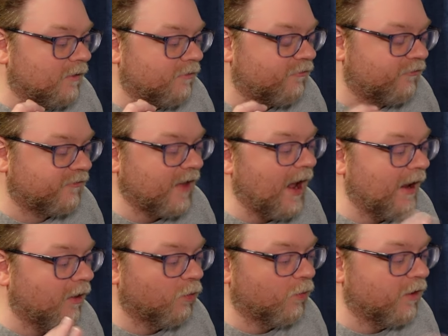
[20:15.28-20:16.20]

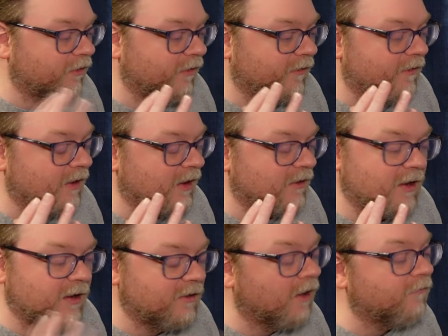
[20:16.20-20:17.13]
style with it.
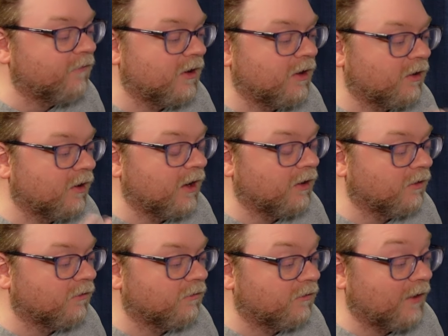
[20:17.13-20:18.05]
He does it
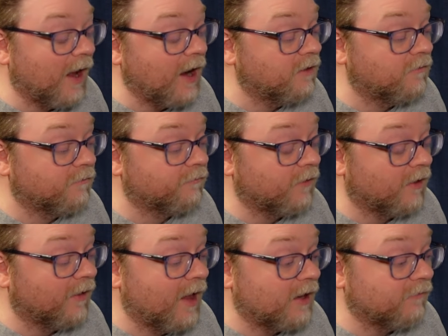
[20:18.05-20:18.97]
in kind of
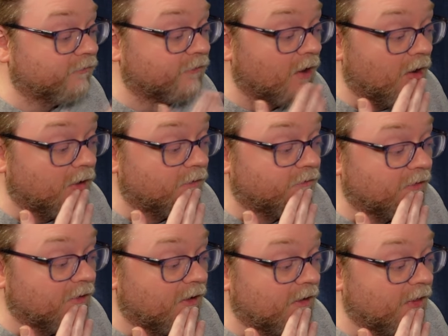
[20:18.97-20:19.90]
a lot of songs.
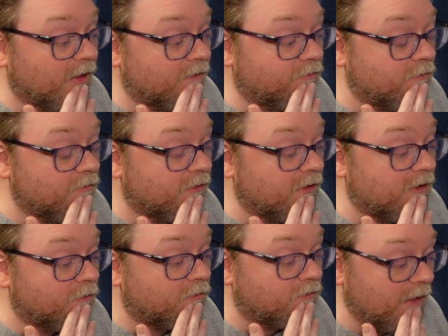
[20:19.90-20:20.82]
He likes using
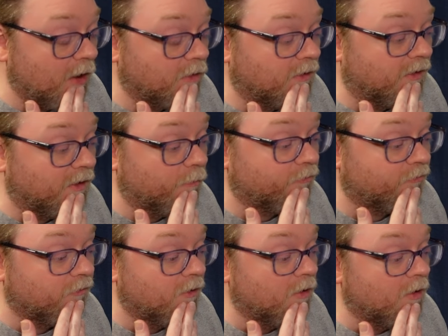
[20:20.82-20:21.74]
either sound
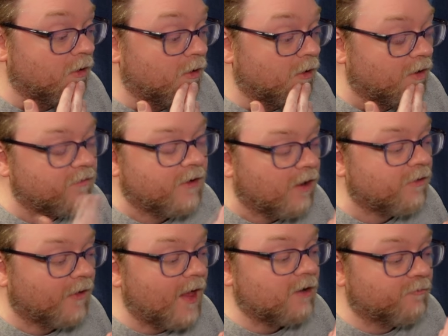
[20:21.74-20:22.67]
clips, because he does
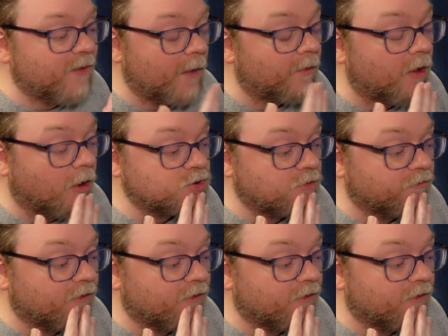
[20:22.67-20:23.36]
a lot of pop culture